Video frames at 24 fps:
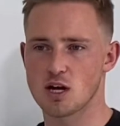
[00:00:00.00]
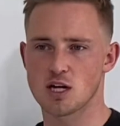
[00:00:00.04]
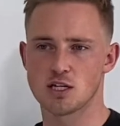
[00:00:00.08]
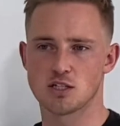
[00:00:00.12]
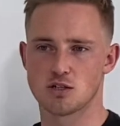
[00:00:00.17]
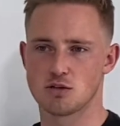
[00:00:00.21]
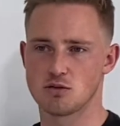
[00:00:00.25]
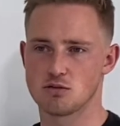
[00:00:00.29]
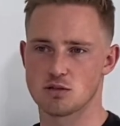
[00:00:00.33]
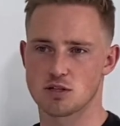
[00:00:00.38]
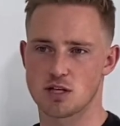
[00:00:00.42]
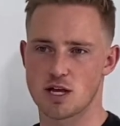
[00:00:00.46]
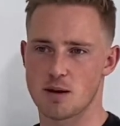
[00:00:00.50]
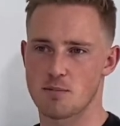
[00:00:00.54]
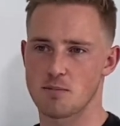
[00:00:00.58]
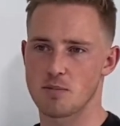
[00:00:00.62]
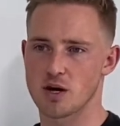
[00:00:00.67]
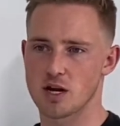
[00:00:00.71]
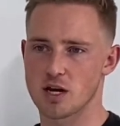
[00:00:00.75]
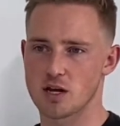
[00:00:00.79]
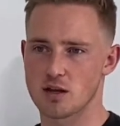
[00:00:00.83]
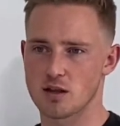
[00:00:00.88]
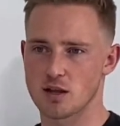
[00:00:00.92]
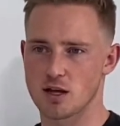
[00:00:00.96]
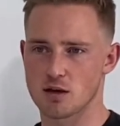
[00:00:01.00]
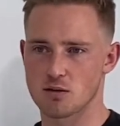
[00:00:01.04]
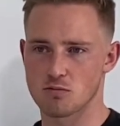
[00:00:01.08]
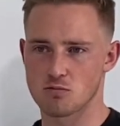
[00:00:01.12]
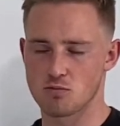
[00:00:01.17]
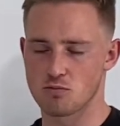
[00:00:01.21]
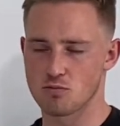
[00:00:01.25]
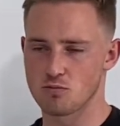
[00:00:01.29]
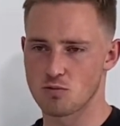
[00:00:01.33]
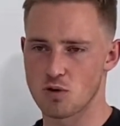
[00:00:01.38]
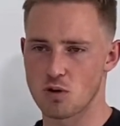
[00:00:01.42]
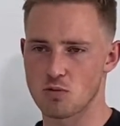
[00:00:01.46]
use that money? Like,
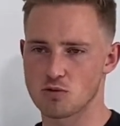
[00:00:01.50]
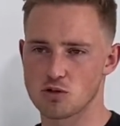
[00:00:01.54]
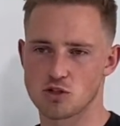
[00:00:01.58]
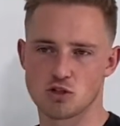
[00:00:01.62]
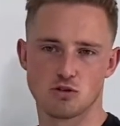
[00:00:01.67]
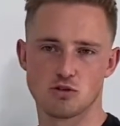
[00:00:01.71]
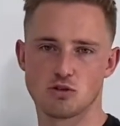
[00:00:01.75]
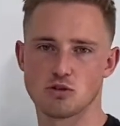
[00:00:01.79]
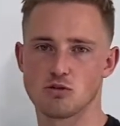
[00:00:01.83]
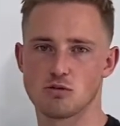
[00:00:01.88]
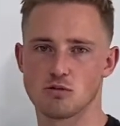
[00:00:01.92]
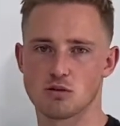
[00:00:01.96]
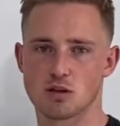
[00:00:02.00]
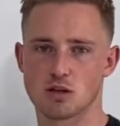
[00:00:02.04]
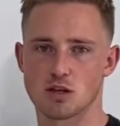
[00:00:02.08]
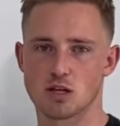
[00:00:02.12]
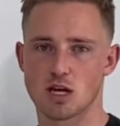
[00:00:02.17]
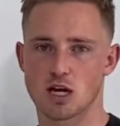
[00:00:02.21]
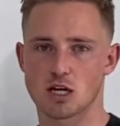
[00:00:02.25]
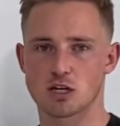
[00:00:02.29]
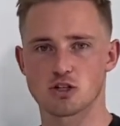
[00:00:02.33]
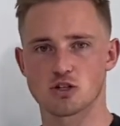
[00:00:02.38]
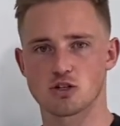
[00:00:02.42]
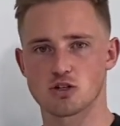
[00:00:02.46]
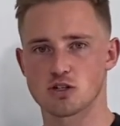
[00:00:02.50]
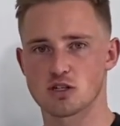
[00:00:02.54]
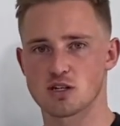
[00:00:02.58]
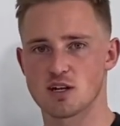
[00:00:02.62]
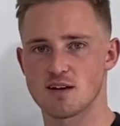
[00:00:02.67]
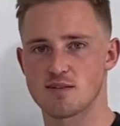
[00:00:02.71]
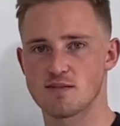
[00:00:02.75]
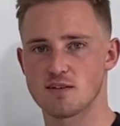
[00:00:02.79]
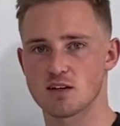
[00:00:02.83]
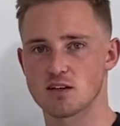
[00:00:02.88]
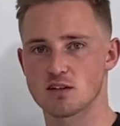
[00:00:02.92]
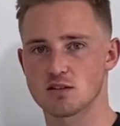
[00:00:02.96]
what would you do with the extra
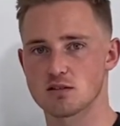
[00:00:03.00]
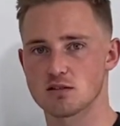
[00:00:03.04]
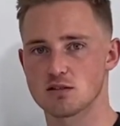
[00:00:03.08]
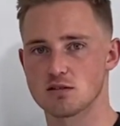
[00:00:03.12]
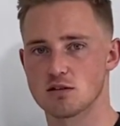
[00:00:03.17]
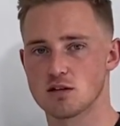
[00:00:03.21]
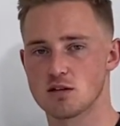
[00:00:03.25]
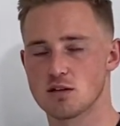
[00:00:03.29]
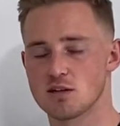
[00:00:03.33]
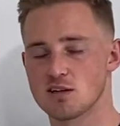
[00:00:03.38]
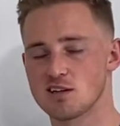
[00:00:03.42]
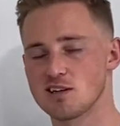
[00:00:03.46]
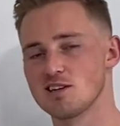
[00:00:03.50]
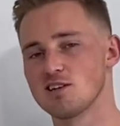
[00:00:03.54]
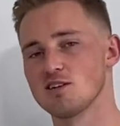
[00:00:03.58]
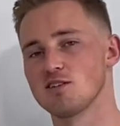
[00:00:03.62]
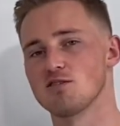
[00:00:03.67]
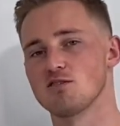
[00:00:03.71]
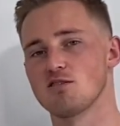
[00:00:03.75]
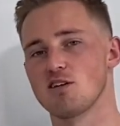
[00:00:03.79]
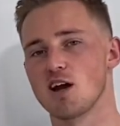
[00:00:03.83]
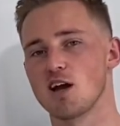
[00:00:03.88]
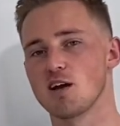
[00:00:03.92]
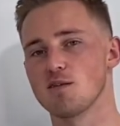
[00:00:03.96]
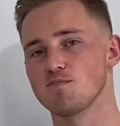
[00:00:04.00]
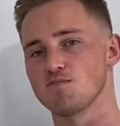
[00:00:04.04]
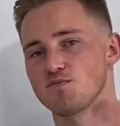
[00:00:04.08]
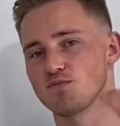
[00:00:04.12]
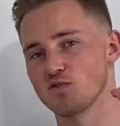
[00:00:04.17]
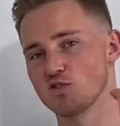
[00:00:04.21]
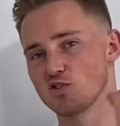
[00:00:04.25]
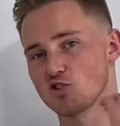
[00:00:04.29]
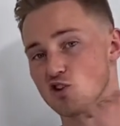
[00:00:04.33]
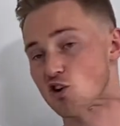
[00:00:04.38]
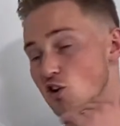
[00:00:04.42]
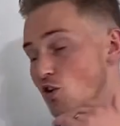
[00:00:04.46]
savings, right?
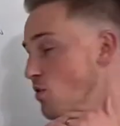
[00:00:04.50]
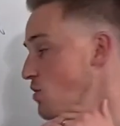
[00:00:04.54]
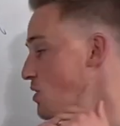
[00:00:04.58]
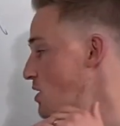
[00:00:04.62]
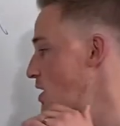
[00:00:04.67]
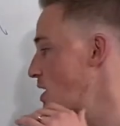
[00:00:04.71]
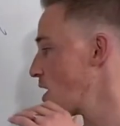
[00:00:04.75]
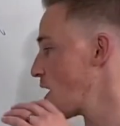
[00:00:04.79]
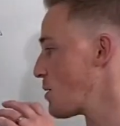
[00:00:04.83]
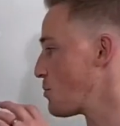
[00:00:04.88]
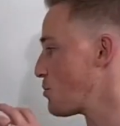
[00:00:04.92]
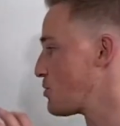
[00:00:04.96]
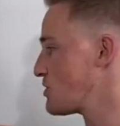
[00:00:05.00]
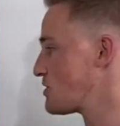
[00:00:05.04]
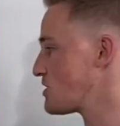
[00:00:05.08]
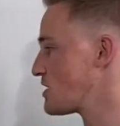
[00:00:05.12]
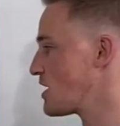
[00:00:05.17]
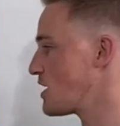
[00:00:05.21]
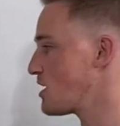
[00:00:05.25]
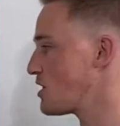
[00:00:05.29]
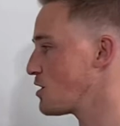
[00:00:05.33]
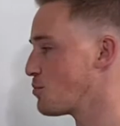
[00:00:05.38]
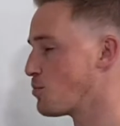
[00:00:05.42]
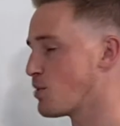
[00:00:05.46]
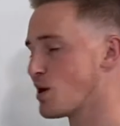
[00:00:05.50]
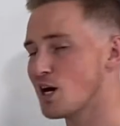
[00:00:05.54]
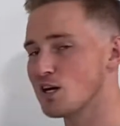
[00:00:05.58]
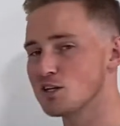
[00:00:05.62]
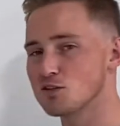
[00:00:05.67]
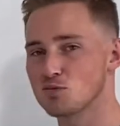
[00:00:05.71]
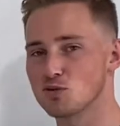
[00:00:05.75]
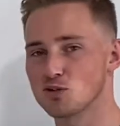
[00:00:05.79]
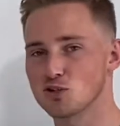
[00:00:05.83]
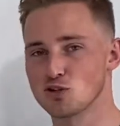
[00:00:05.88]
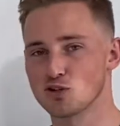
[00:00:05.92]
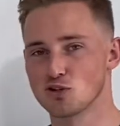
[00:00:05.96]
So I presented the
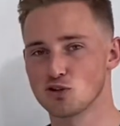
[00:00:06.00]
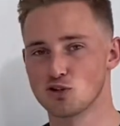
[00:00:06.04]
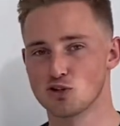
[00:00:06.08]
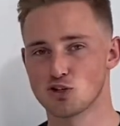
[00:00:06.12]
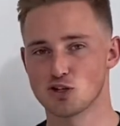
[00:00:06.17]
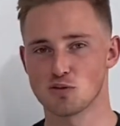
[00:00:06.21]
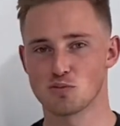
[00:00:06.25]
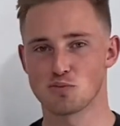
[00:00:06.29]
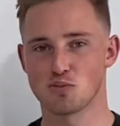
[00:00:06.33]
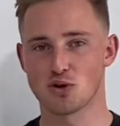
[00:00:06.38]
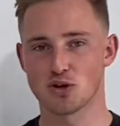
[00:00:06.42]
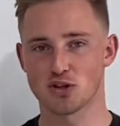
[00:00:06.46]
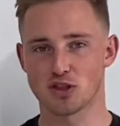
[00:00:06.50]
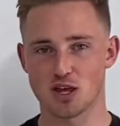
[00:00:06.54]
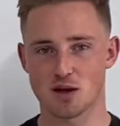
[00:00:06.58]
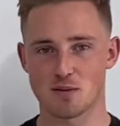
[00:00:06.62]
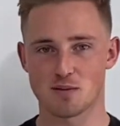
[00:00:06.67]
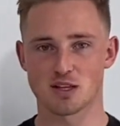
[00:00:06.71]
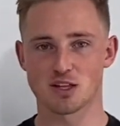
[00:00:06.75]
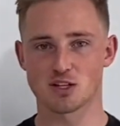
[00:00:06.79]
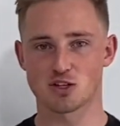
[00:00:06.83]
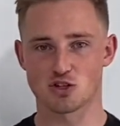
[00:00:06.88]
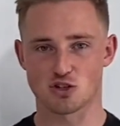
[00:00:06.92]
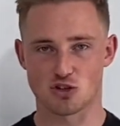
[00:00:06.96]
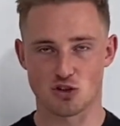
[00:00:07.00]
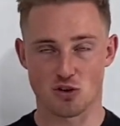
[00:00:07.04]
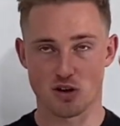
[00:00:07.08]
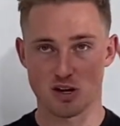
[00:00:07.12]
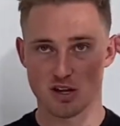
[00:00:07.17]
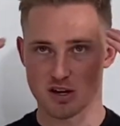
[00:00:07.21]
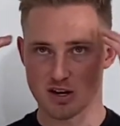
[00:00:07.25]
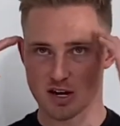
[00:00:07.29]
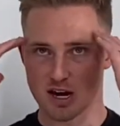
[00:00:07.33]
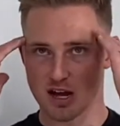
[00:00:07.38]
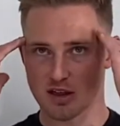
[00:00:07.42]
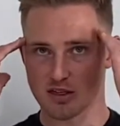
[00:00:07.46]
possible solution, put them in the story.
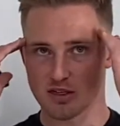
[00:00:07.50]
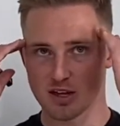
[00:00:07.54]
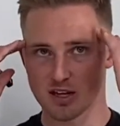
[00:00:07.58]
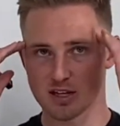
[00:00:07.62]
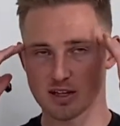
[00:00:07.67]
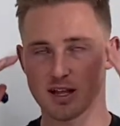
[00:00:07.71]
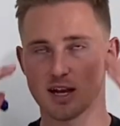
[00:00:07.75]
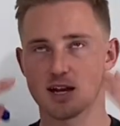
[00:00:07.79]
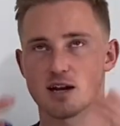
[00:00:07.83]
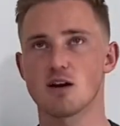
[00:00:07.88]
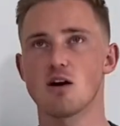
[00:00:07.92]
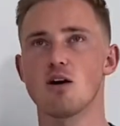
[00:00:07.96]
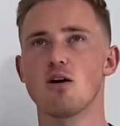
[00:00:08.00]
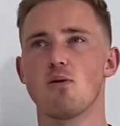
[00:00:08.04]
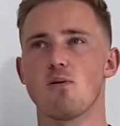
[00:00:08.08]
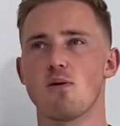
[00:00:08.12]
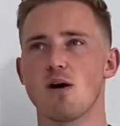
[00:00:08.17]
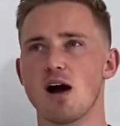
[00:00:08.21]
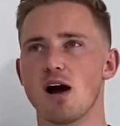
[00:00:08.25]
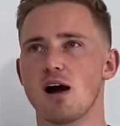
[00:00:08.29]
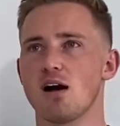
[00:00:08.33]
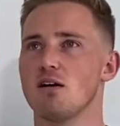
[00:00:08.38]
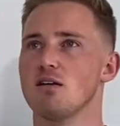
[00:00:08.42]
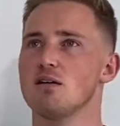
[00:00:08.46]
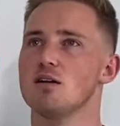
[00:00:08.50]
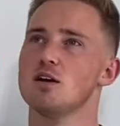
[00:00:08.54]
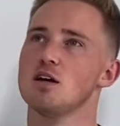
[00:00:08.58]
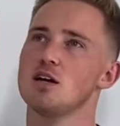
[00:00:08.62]
They're now thinking like, oh, wow,